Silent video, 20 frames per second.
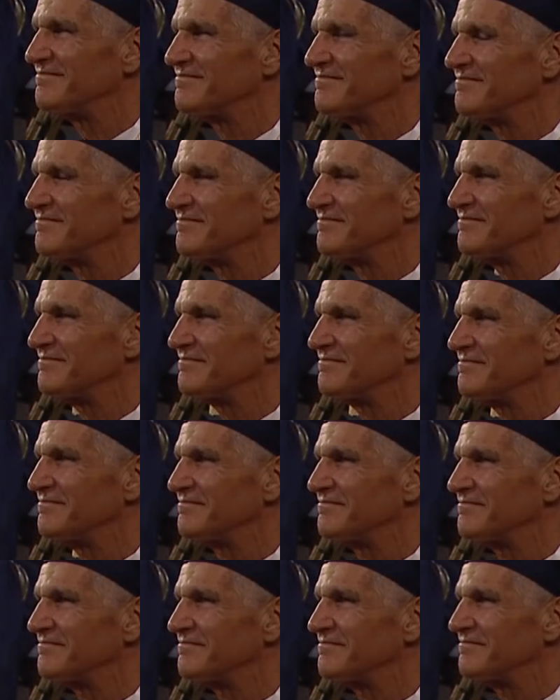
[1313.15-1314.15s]

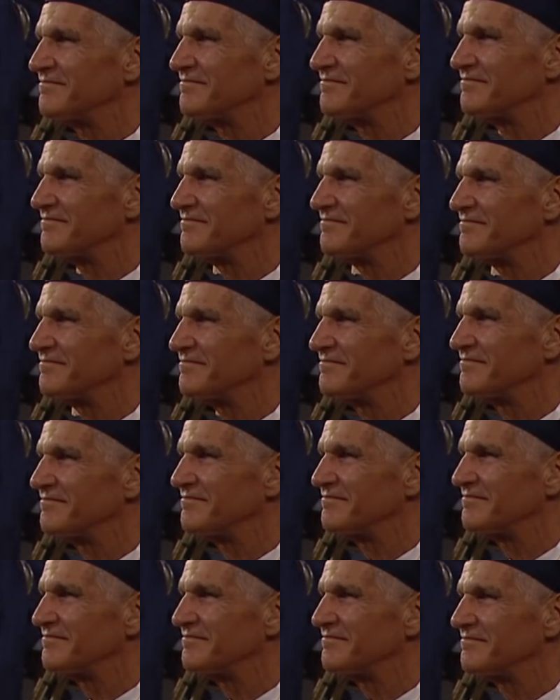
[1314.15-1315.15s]

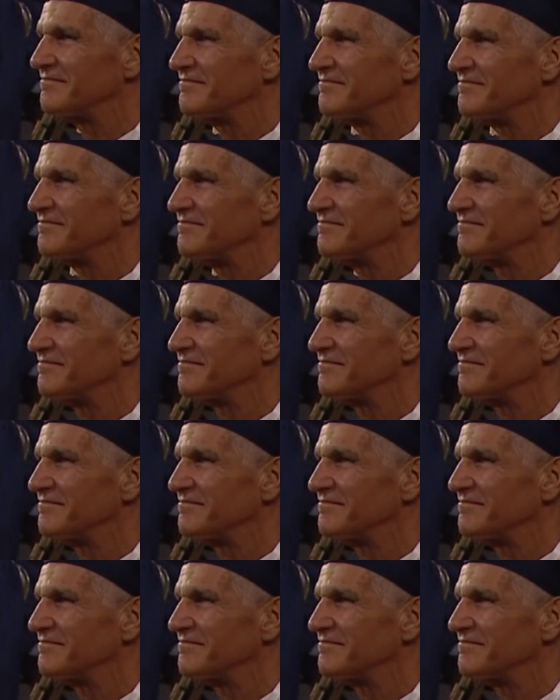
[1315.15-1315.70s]
No one is speaking in this clip.